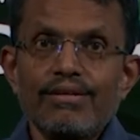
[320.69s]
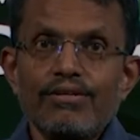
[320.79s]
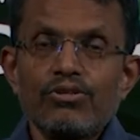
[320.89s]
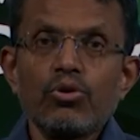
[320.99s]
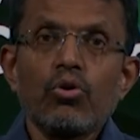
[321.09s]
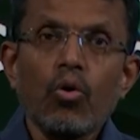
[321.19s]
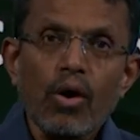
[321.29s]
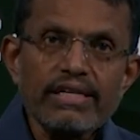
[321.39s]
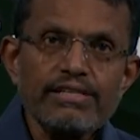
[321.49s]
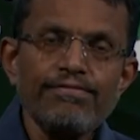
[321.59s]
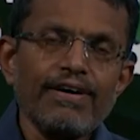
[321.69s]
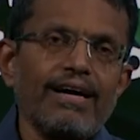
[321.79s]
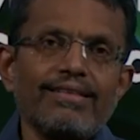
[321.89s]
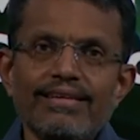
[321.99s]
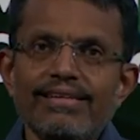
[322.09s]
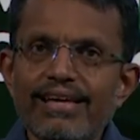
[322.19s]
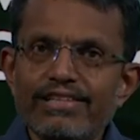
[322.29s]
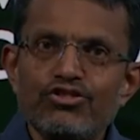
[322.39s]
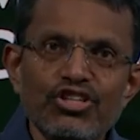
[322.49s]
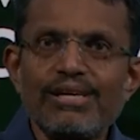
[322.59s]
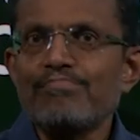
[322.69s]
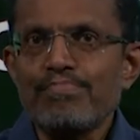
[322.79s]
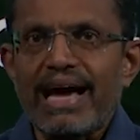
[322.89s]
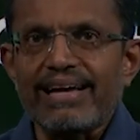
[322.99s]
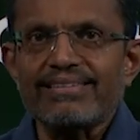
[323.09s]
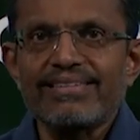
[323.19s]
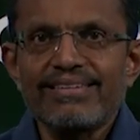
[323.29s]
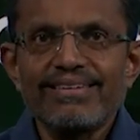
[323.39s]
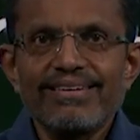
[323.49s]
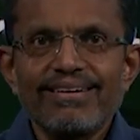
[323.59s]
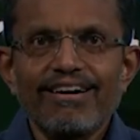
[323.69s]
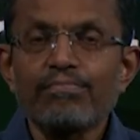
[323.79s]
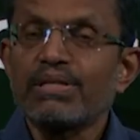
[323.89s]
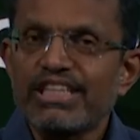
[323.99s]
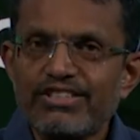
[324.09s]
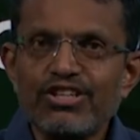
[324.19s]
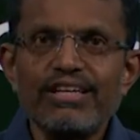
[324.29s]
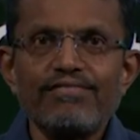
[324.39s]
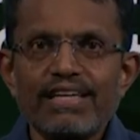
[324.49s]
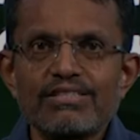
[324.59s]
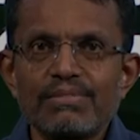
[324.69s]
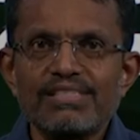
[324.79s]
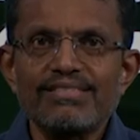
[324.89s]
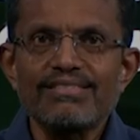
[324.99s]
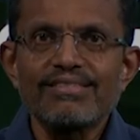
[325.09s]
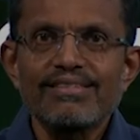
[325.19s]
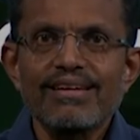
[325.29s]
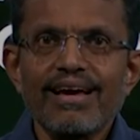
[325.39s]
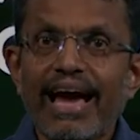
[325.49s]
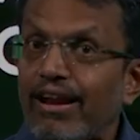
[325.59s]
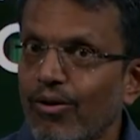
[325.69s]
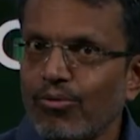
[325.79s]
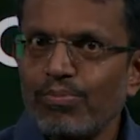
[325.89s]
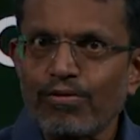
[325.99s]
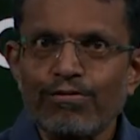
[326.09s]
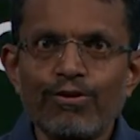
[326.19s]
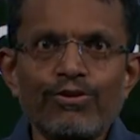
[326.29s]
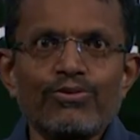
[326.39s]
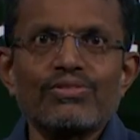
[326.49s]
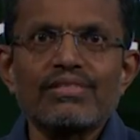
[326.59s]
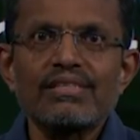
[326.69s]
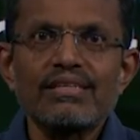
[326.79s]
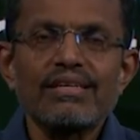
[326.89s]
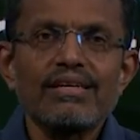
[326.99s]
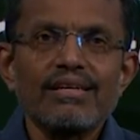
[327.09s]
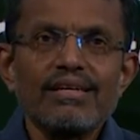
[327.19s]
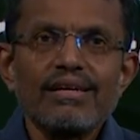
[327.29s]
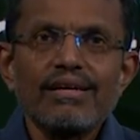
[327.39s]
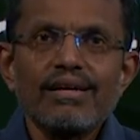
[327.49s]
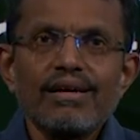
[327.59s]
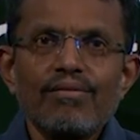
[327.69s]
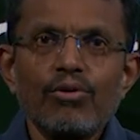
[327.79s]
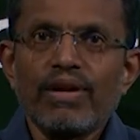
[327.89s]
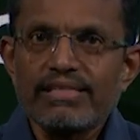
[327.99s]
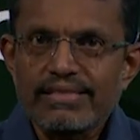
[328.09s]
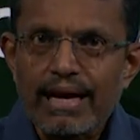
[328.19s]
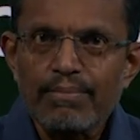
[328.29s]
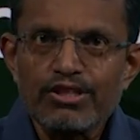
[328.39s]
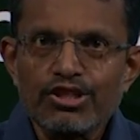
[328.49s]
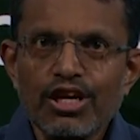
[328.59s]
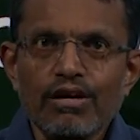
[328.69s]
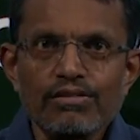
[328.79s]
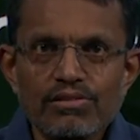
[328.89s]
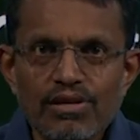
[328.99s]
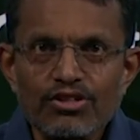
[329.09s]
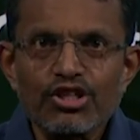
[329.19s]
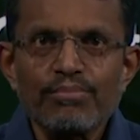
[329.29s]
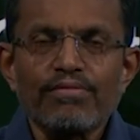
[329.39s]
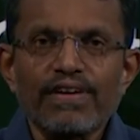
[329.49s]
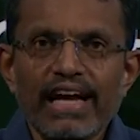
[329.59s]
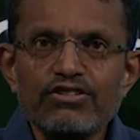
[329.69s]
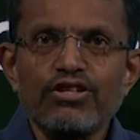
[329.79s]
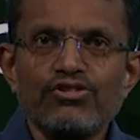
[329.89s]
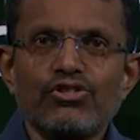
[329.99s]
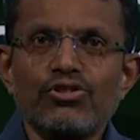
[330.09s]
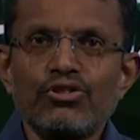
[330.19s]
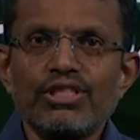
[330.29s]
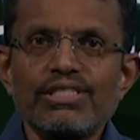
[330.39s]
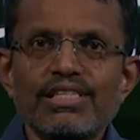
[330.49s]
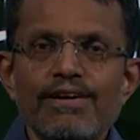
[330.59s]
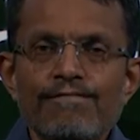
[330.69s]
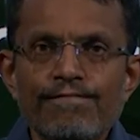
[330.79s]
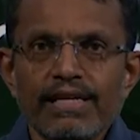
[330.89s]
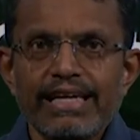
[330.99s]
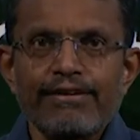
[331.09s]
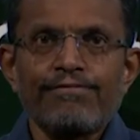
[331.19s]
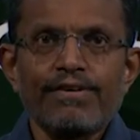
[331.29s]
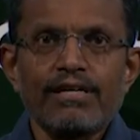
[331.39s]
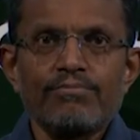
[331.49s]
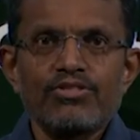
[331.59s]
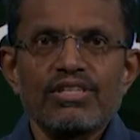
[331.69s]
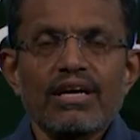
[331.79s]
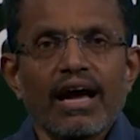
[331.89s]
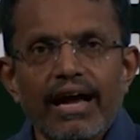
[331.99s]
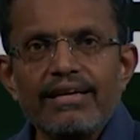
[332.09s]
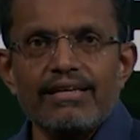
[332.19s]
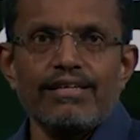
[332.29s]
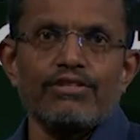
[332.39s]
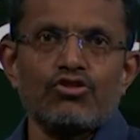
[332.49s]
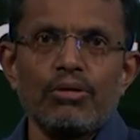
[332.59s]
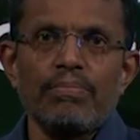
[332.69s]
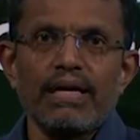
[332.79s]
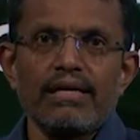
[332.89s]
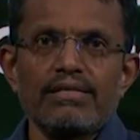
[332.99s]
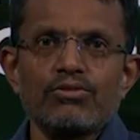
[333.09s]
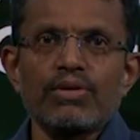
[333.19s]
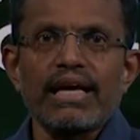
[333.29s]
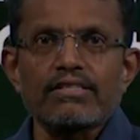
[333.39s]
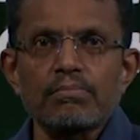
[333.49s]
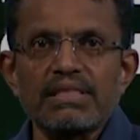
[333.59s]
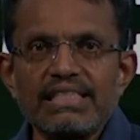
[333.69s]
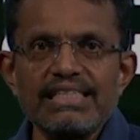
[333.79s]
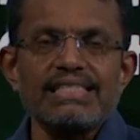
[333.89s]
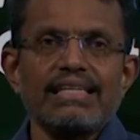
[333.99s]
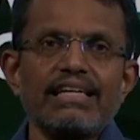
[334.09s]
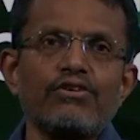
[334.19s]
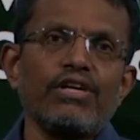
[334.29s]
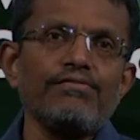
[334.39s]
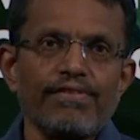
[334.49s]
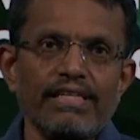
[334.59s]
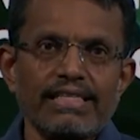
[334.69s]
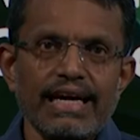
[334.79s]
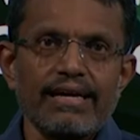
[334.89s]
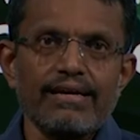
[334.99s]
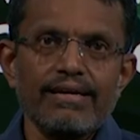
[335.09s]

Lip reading: to quantify the ESG impact of potential investments and loan portfolios. We will establish a consortium of financial institutions, FinTech firms, and industry players with expertise in green FinTech